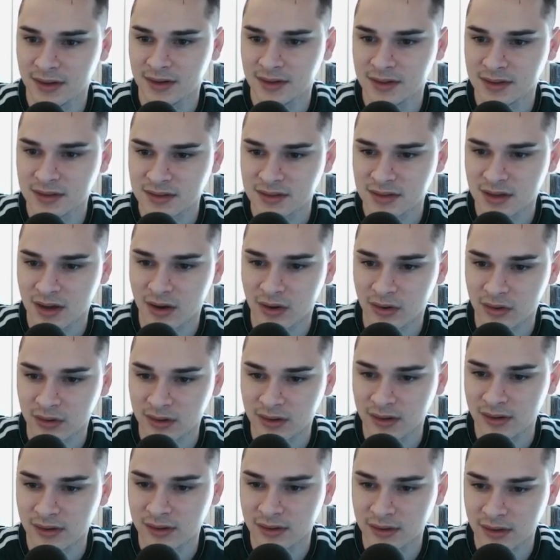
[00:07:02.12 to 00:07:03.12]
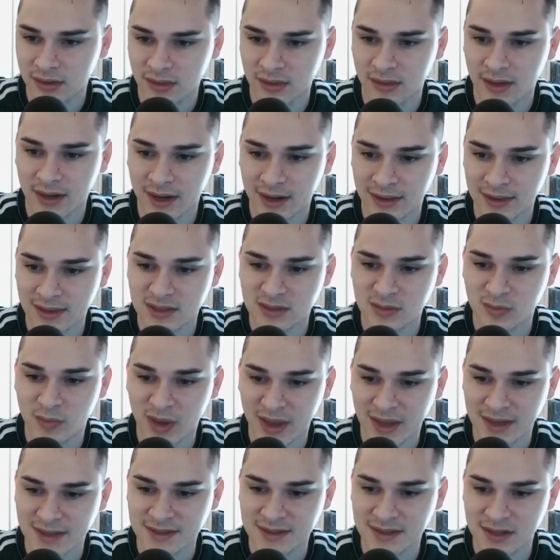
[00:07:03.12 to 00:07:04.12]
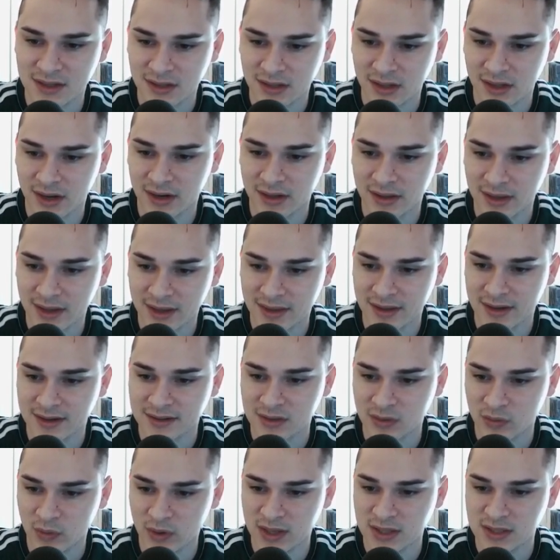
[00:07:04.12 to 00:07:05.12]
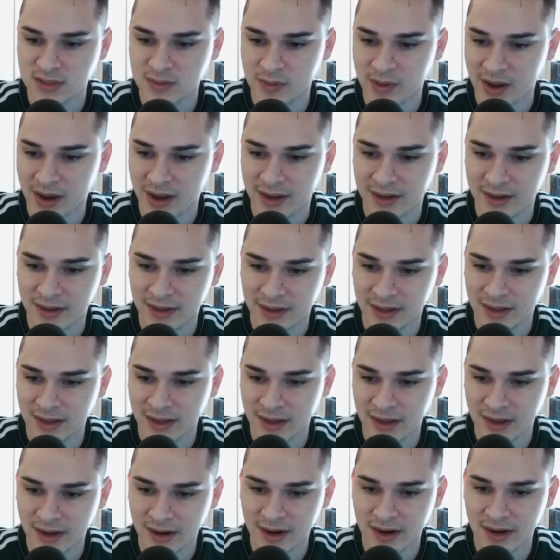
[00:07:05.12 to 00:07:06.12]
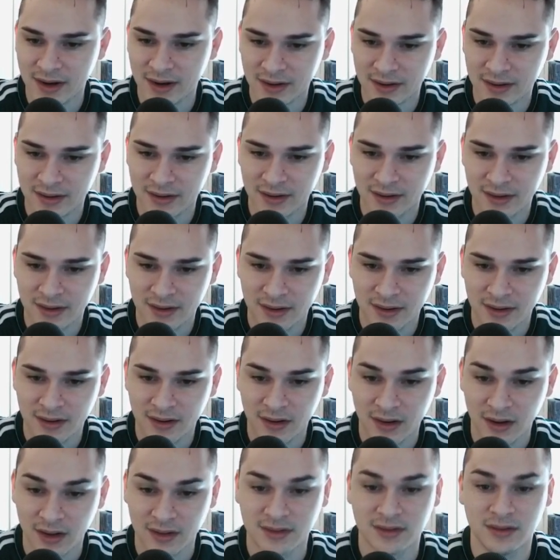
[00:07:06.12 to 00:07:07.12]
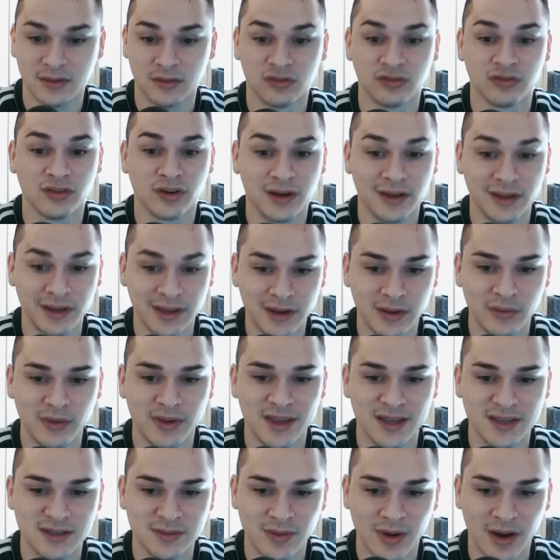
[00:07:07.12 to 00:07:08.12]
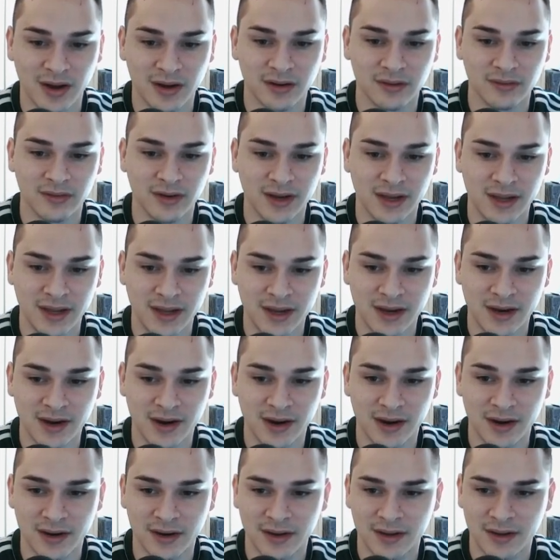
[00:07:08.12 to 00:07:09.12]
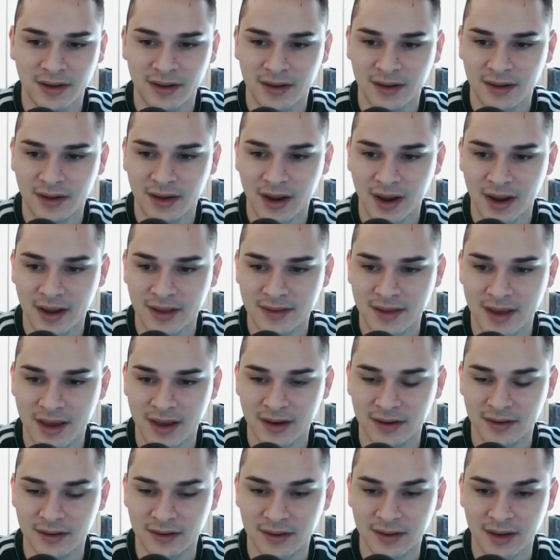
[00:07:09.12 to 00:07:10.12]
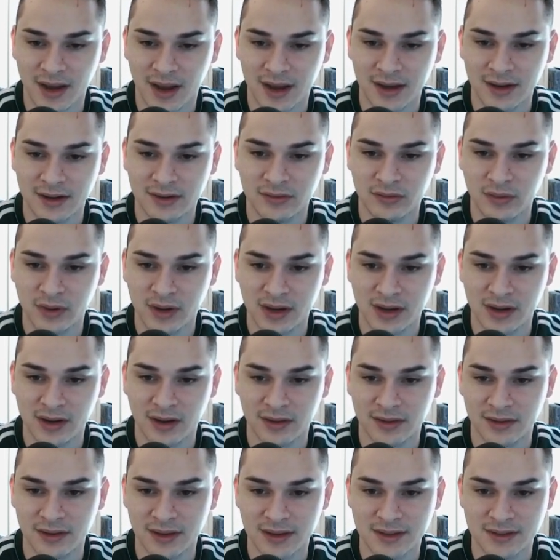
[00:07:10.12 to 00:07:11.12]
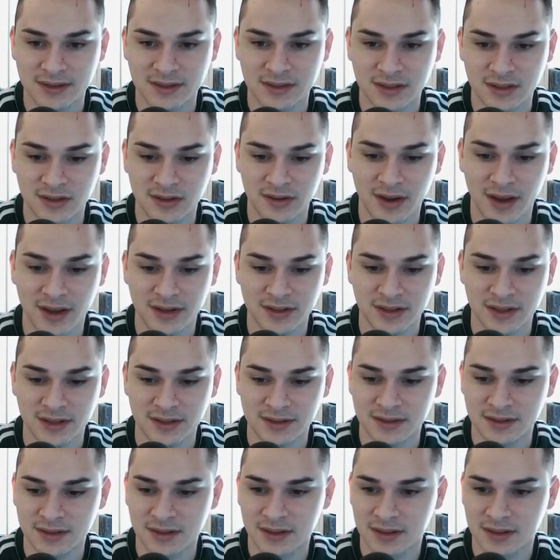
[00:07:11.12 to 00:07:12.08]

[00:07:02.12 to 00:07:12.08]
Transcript: So looking at this base, clearly there's a weak spot here, a really weak spot over here, and then kind of weak on these 2 edges.